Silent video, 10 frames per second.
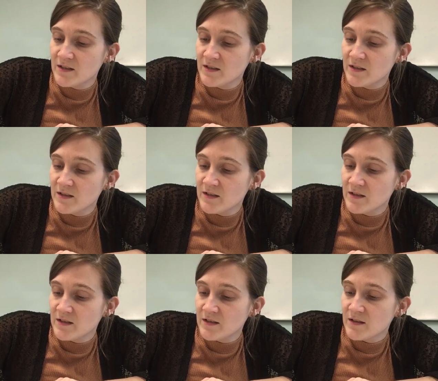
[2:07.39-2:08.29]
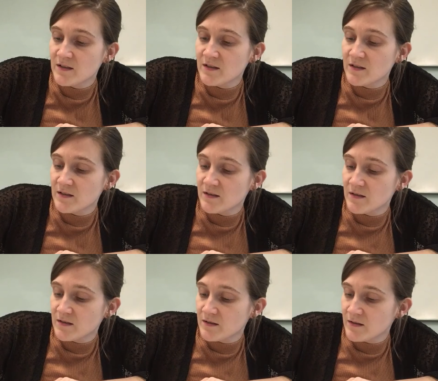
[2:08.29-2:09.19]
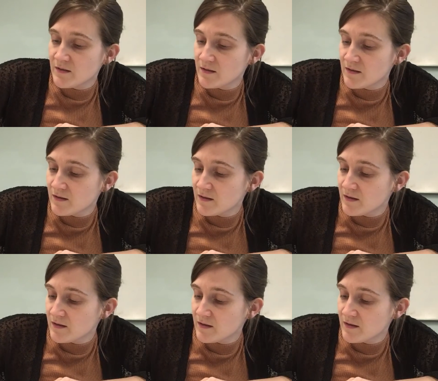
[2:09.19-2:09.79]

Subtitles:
No one is speaking in this clip.